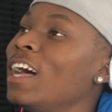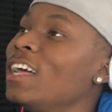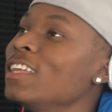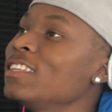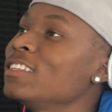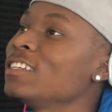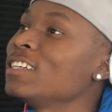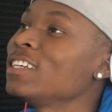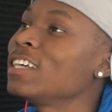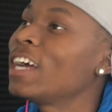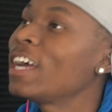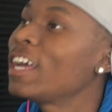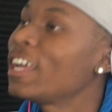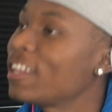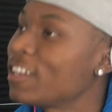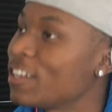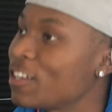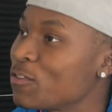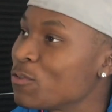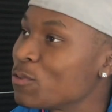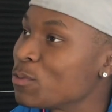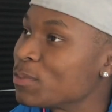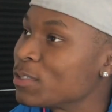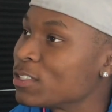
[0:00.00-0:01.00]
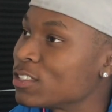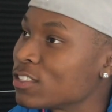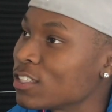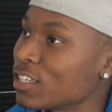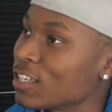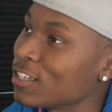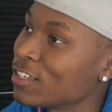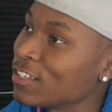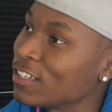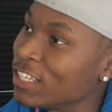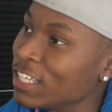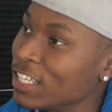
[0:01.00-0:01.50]
I think I ain't never been
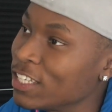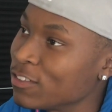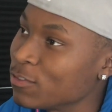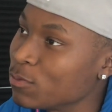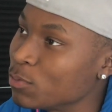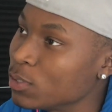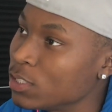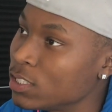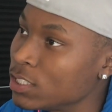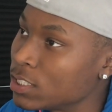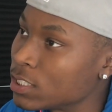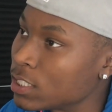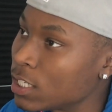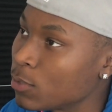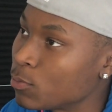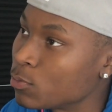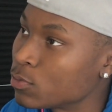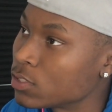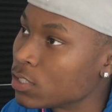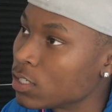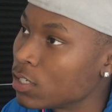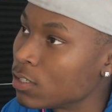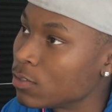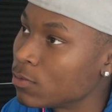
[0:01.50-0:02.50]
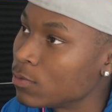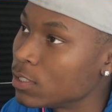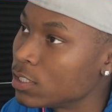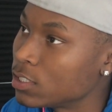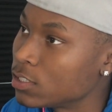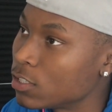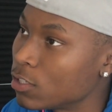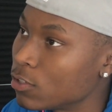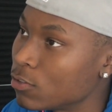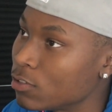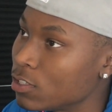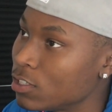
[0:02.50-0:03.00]
scared of death because I was always
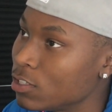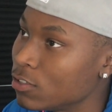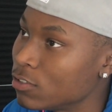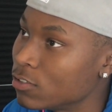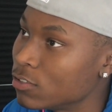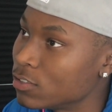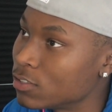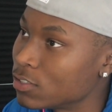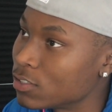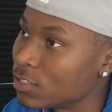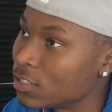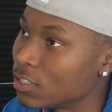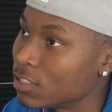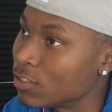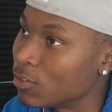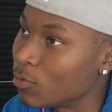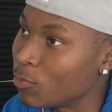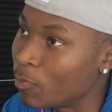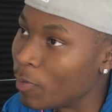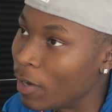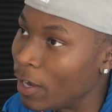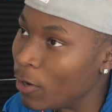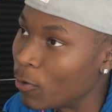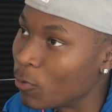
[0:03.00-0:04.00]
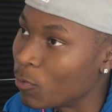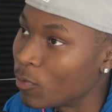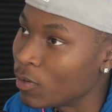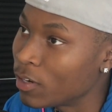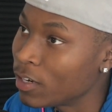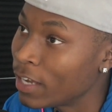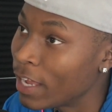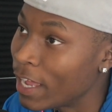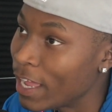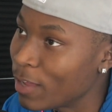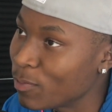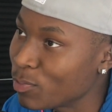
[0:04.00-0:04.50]
so curious either about what
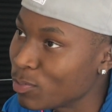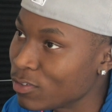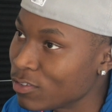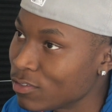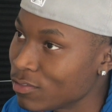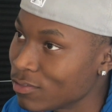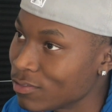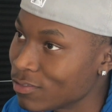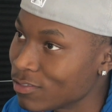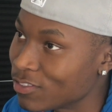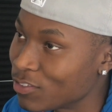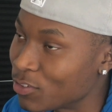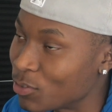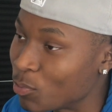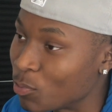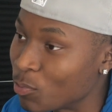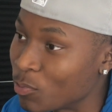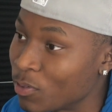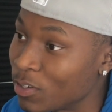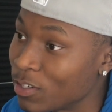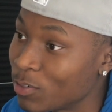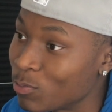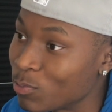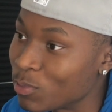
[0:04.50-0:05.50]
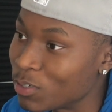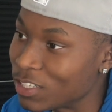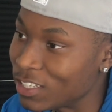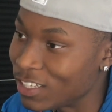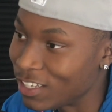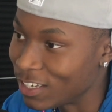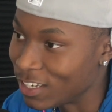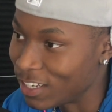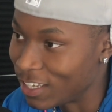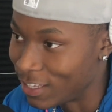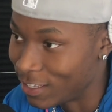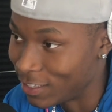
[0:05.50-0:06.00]
happened or what would
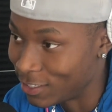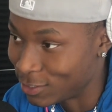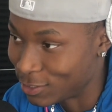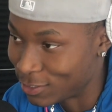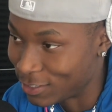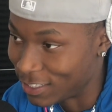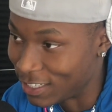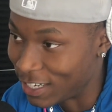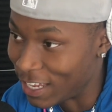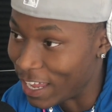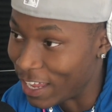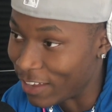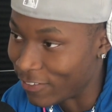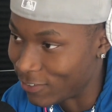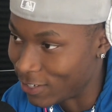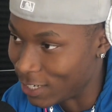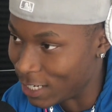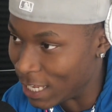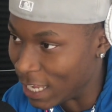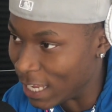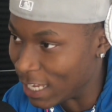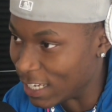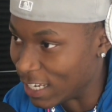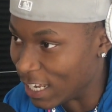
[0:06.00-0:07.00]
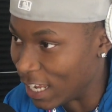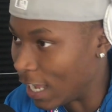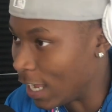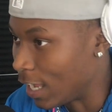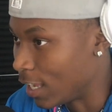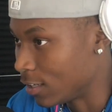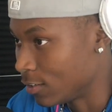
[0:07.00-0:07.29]
get answered after I died.